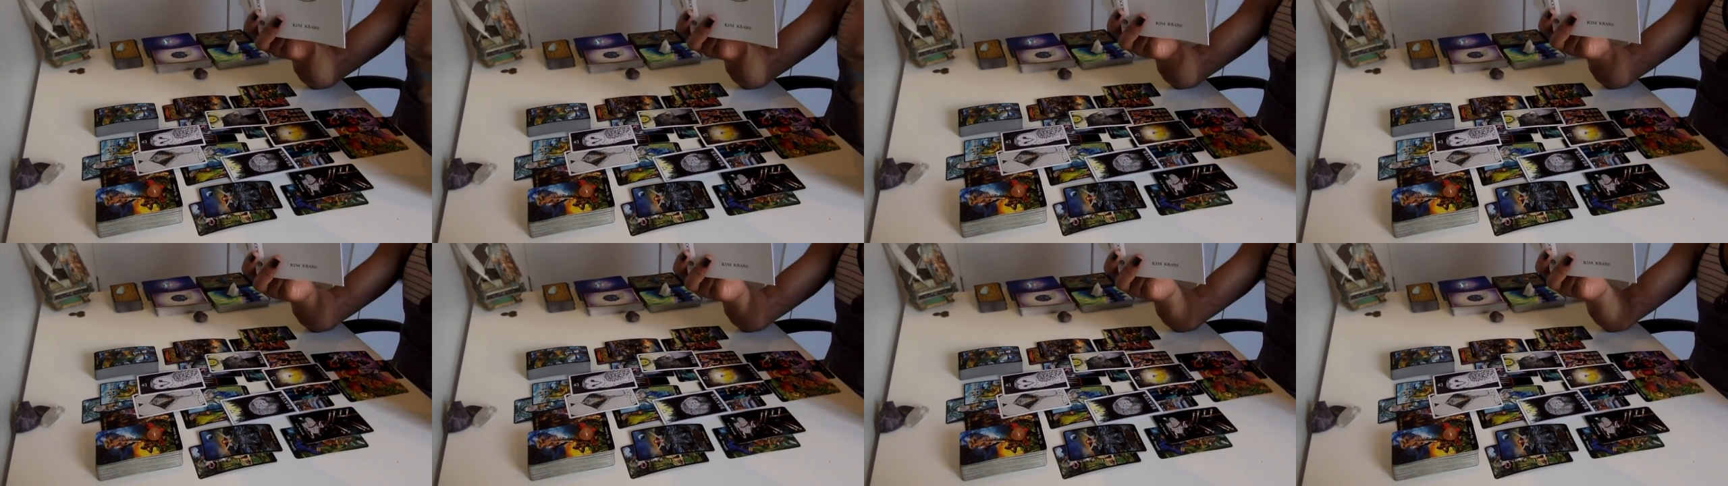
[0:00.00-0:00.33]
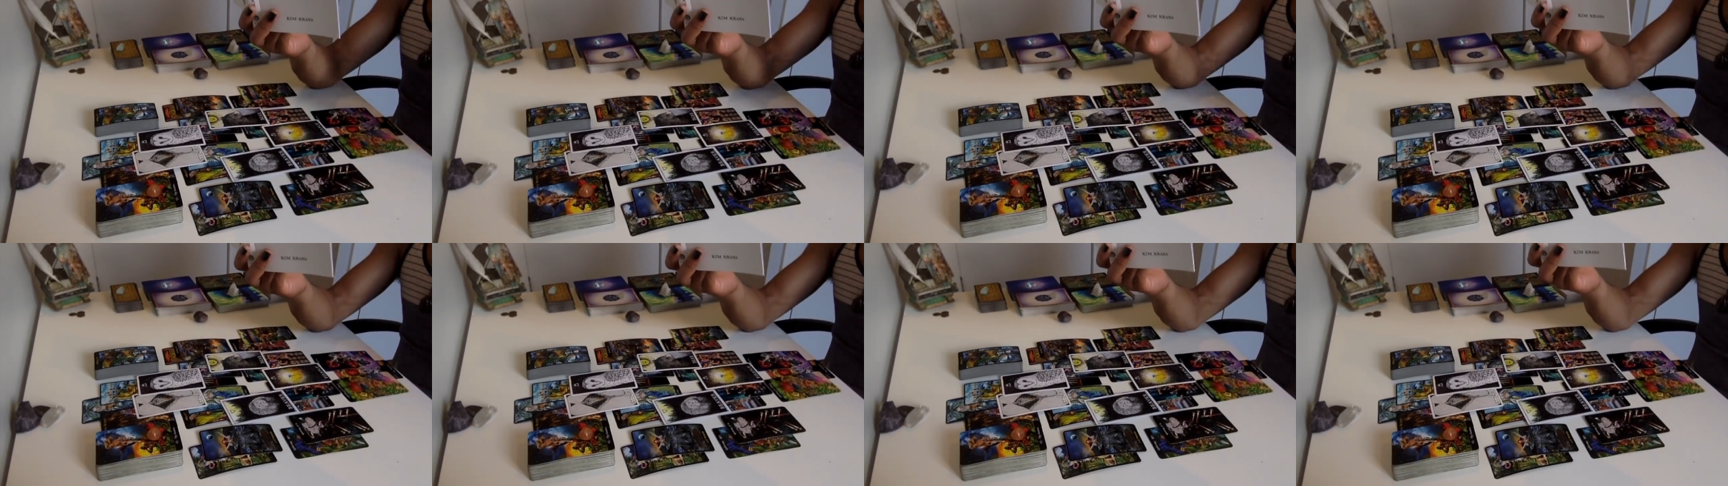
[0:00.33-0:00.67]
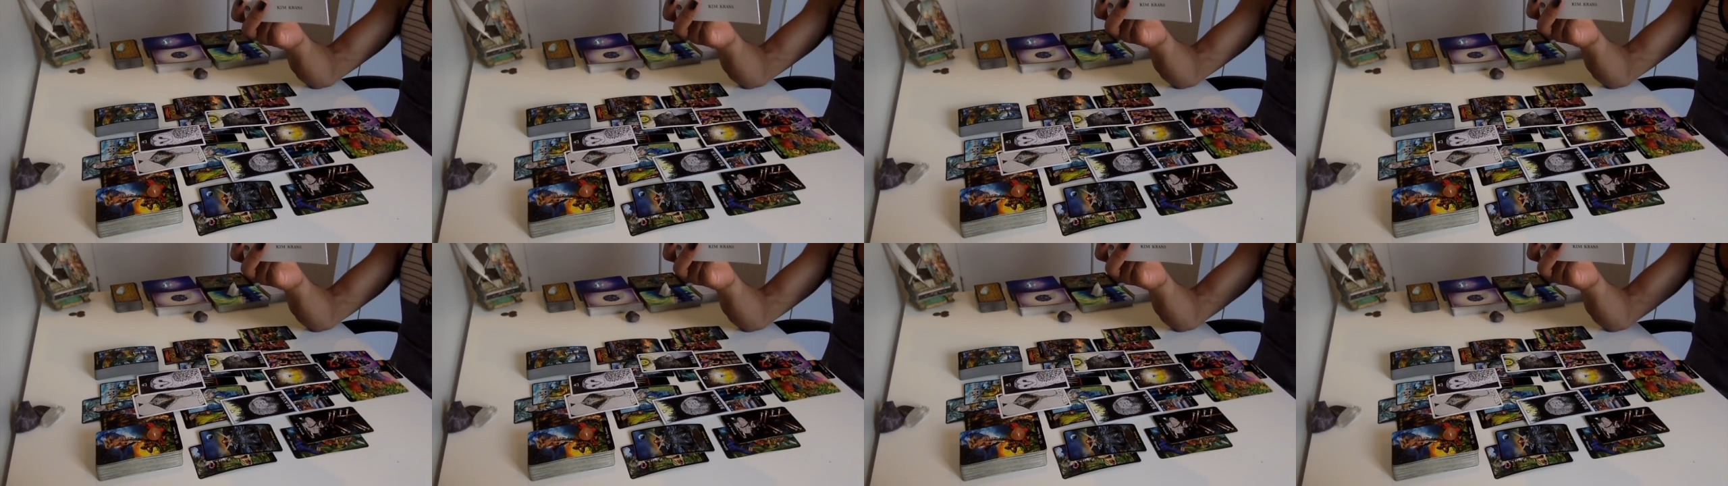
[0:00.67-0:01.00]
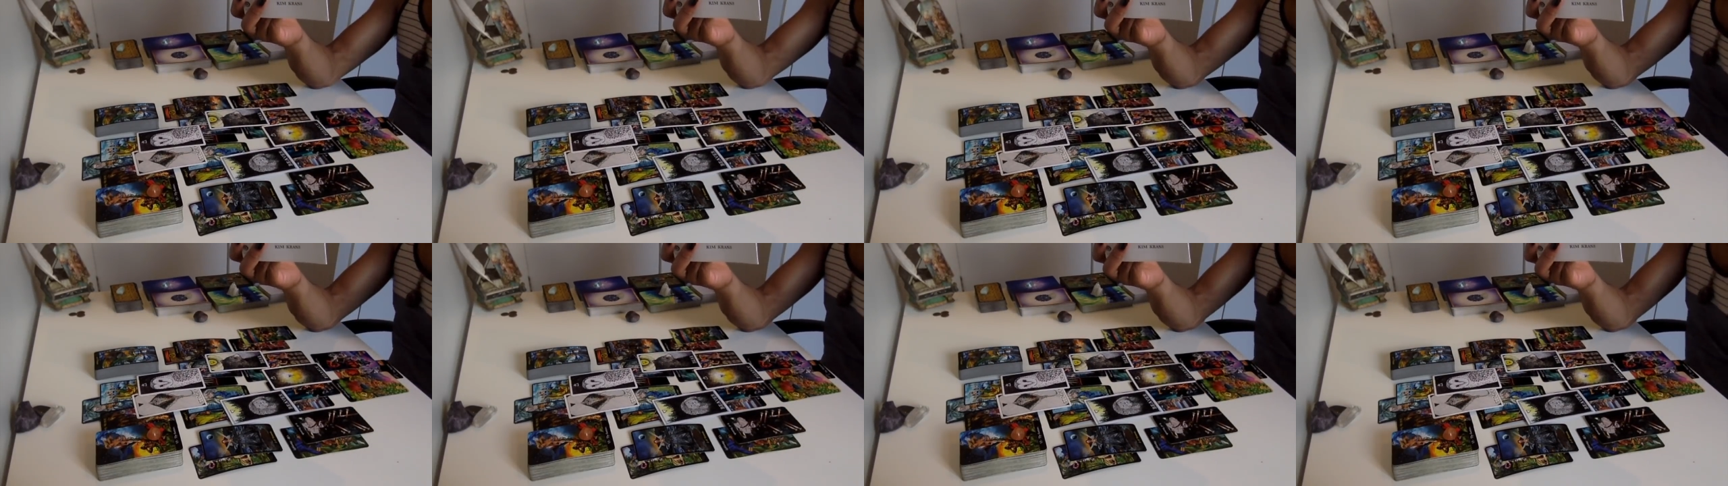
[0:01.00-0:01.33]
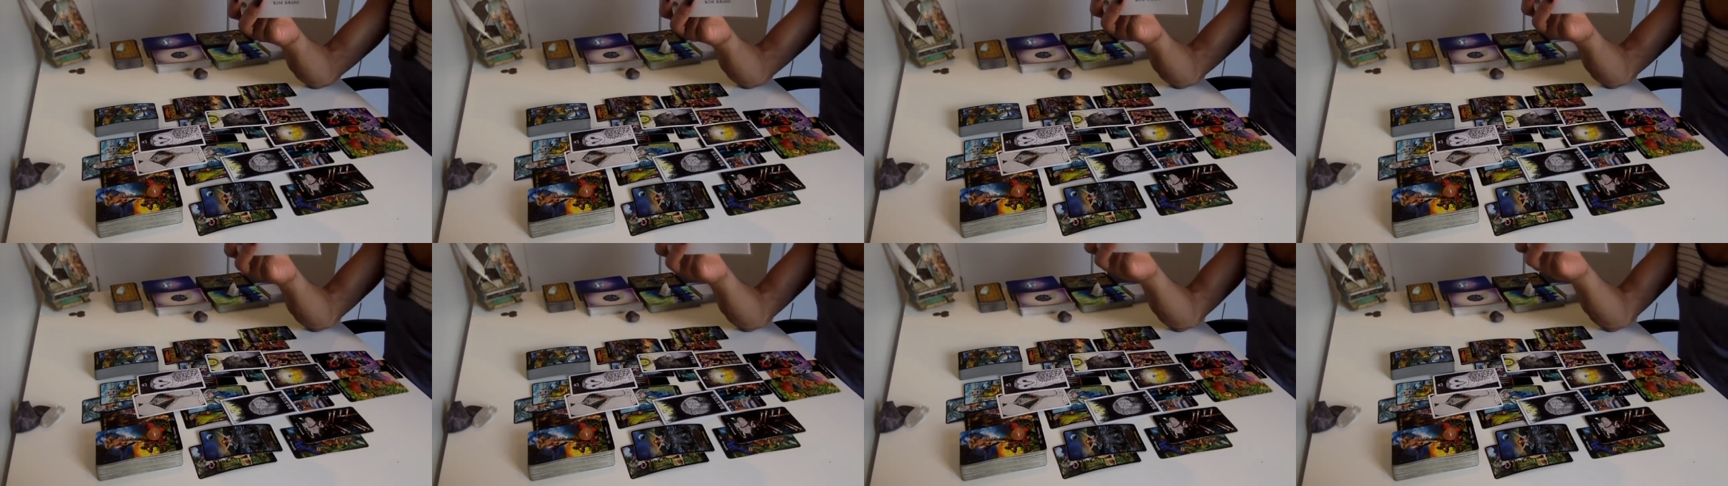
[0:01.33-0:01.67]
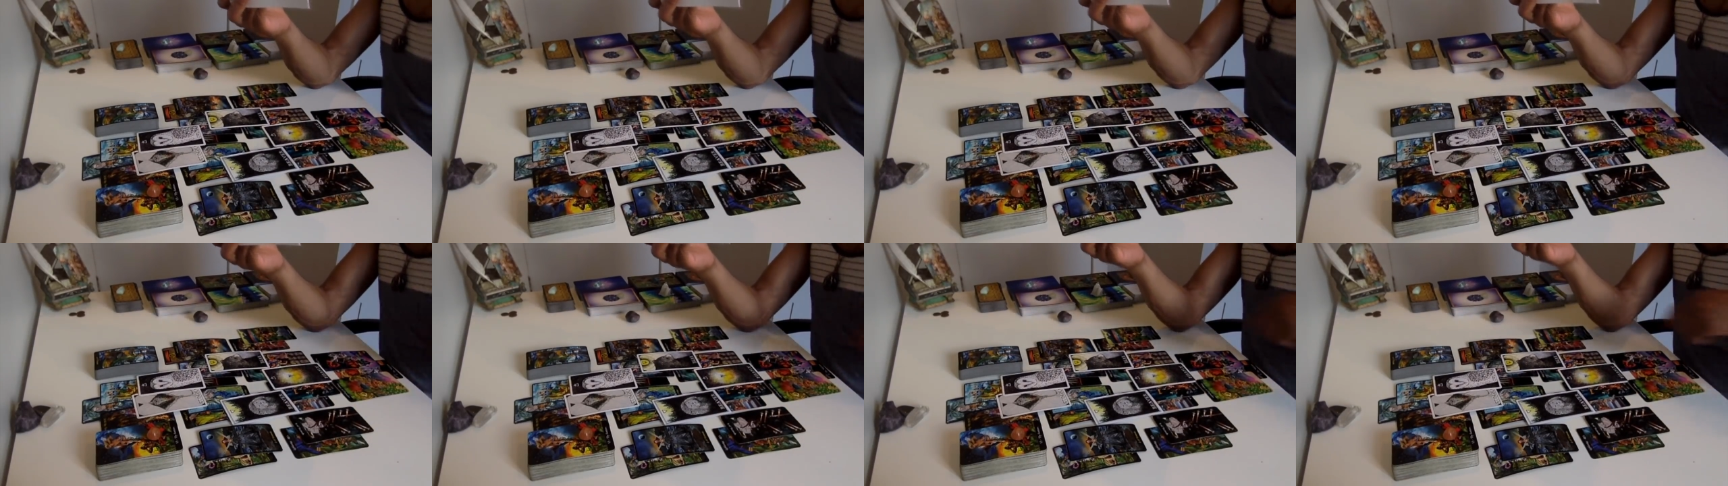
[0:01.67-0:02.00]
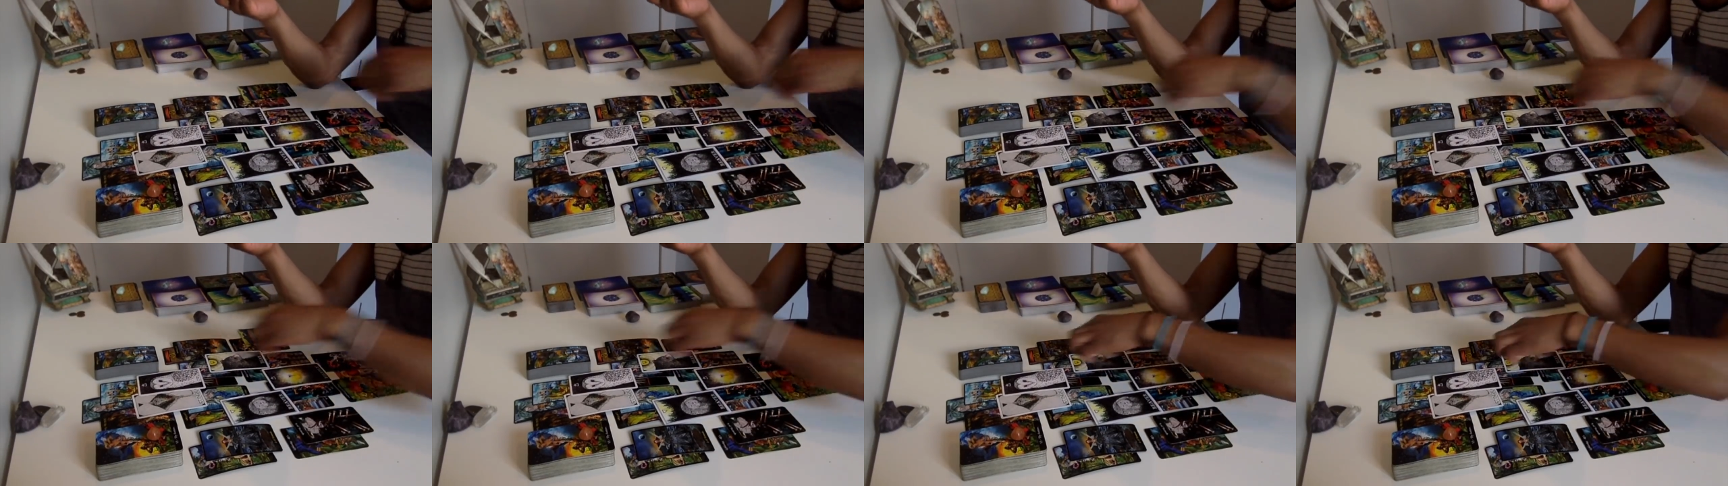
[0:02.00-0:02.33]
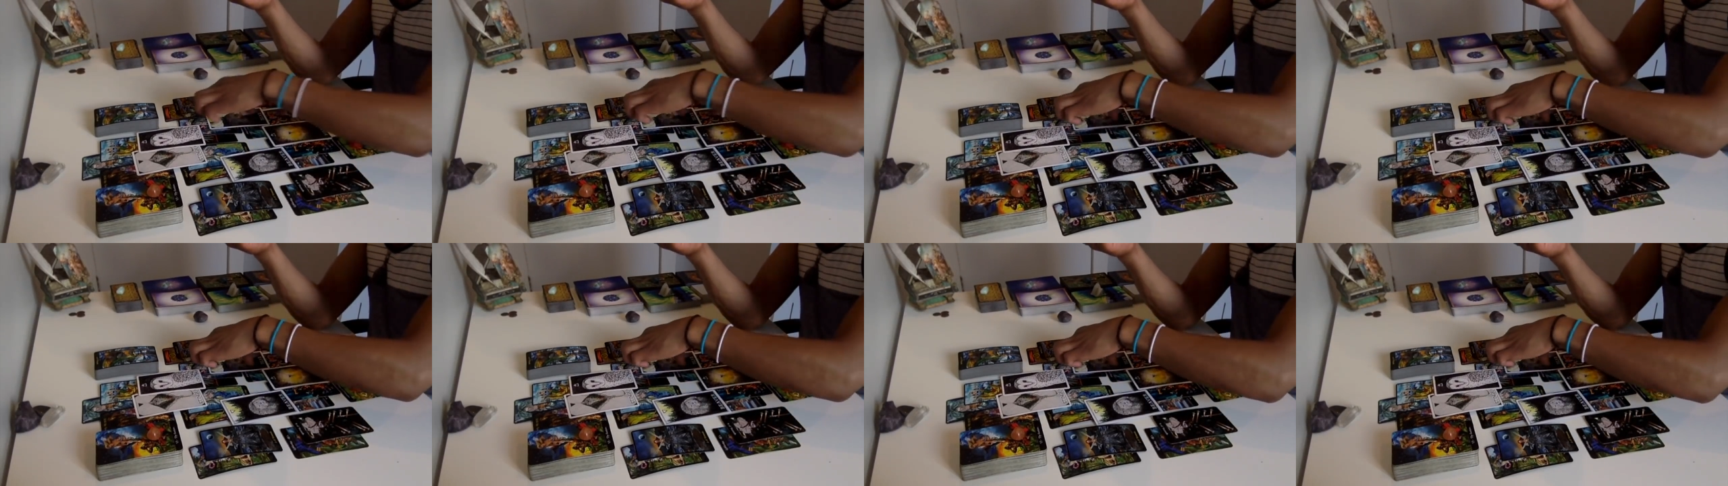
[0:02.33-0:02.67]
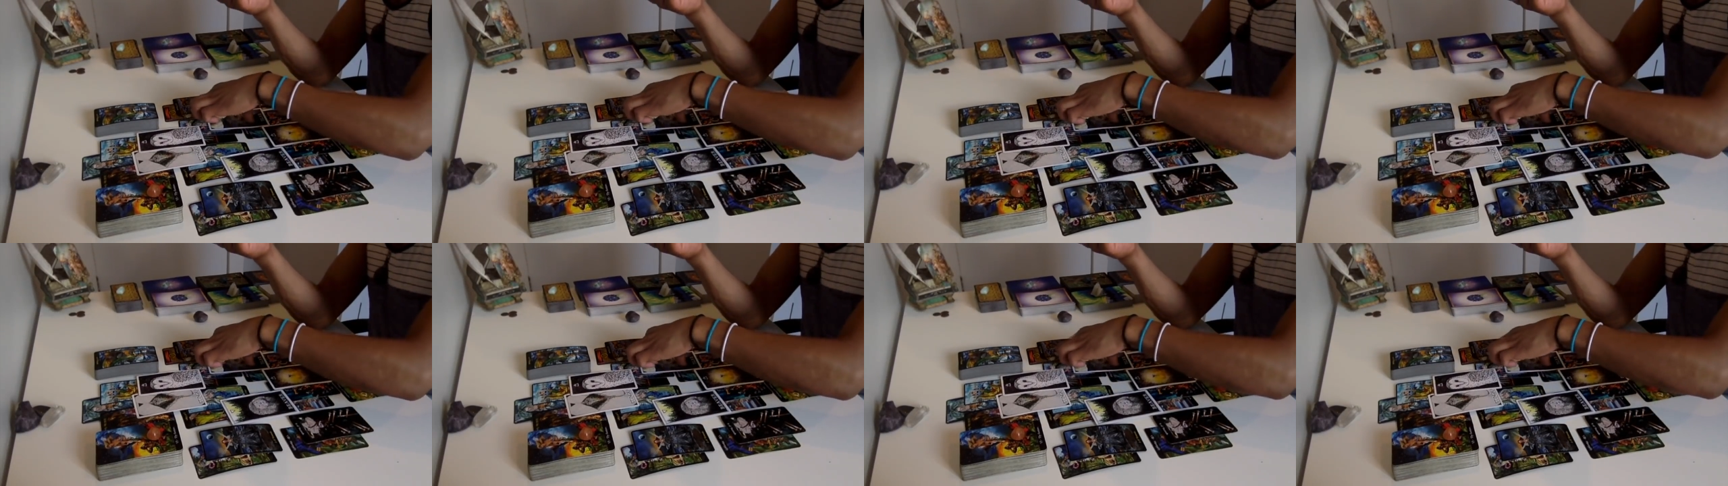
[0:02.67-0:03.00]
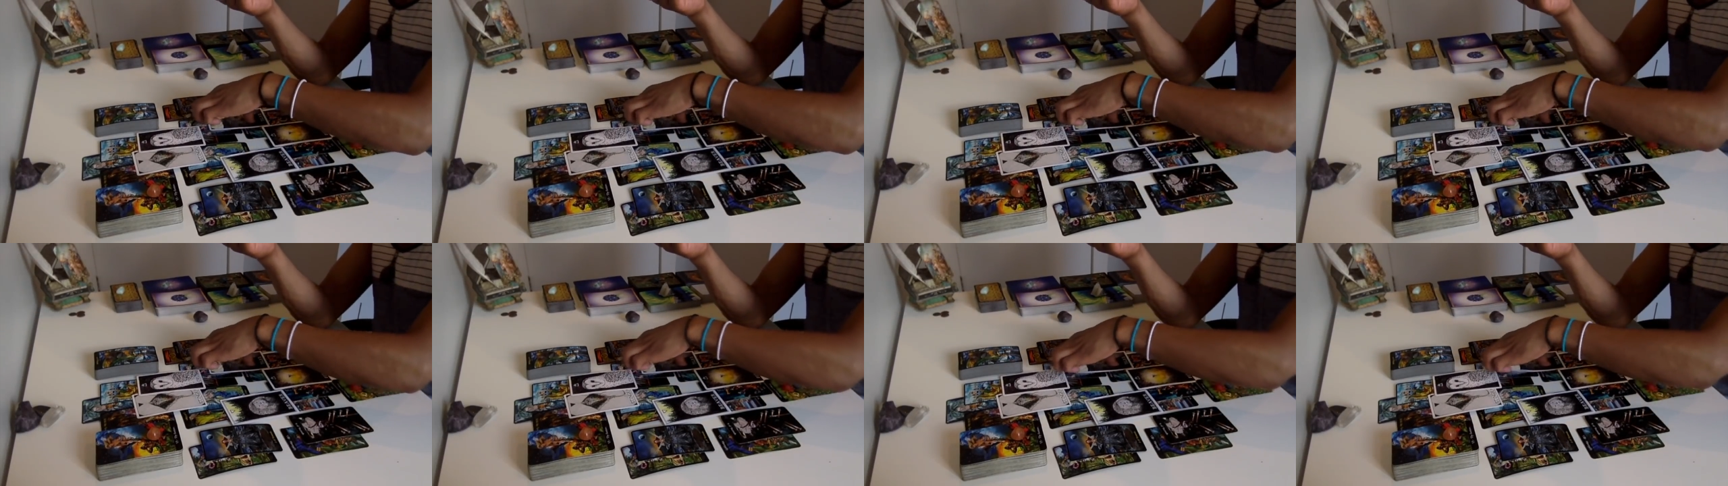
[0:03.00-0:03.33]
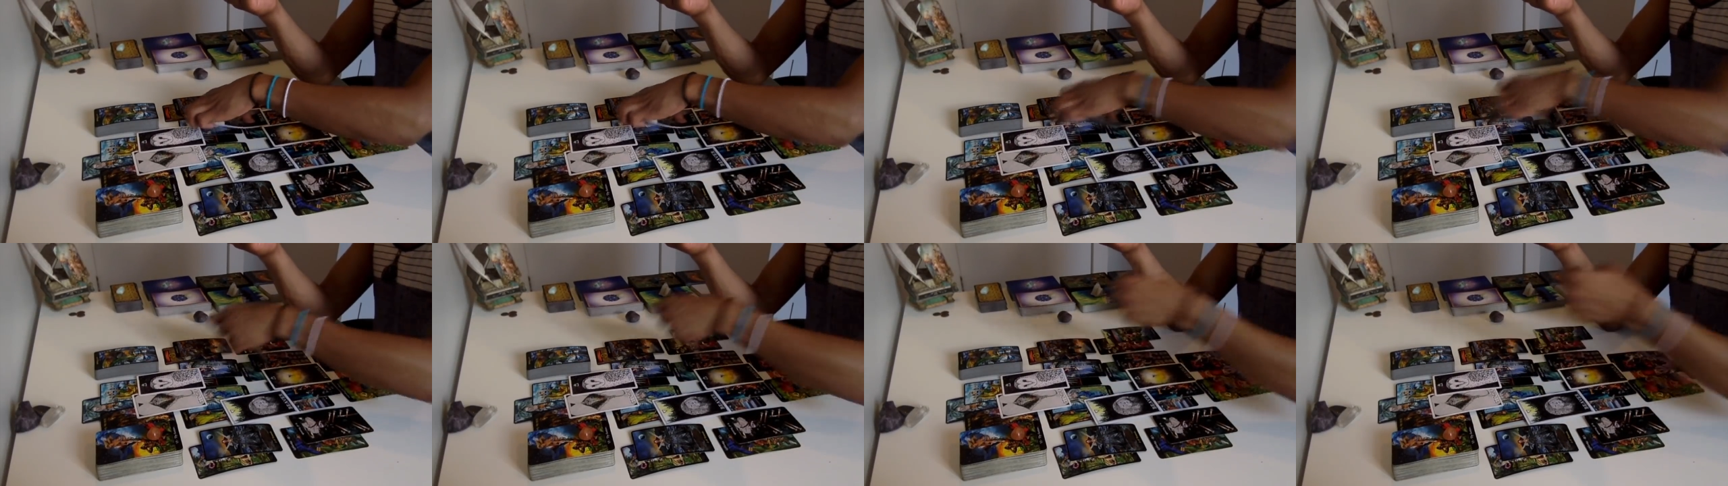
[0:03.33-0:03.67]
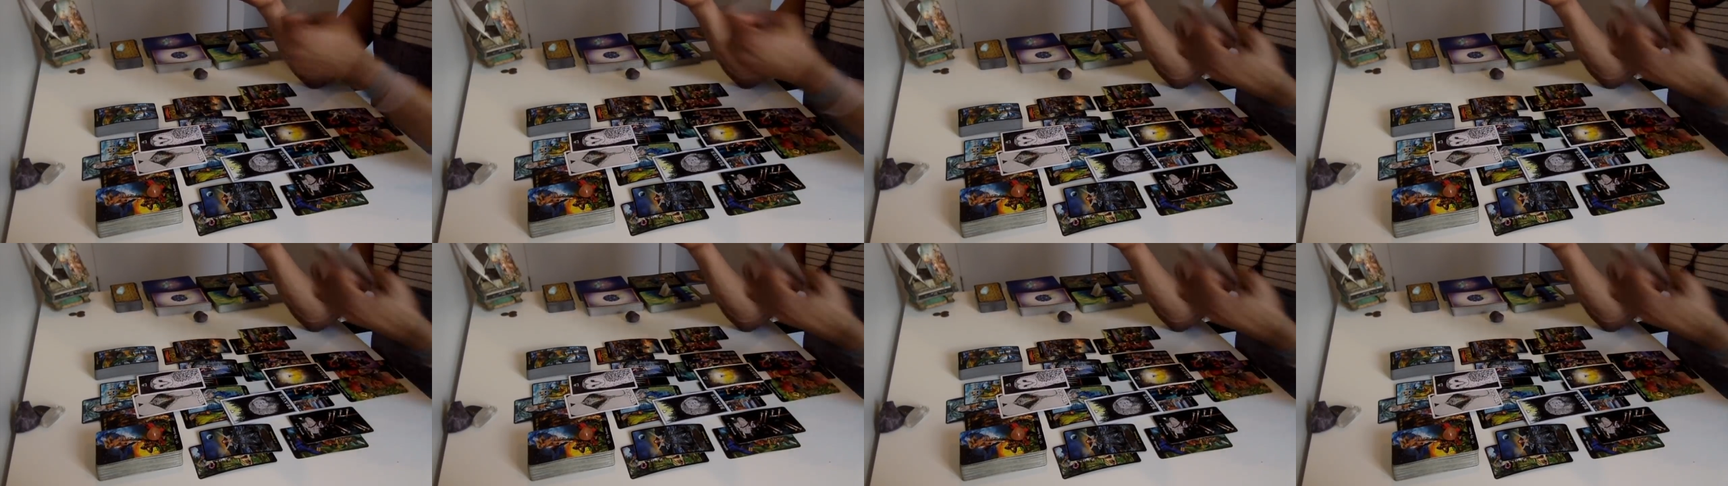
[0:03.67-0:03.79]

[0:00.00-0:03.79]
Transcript: Nobody's mouth can be seen.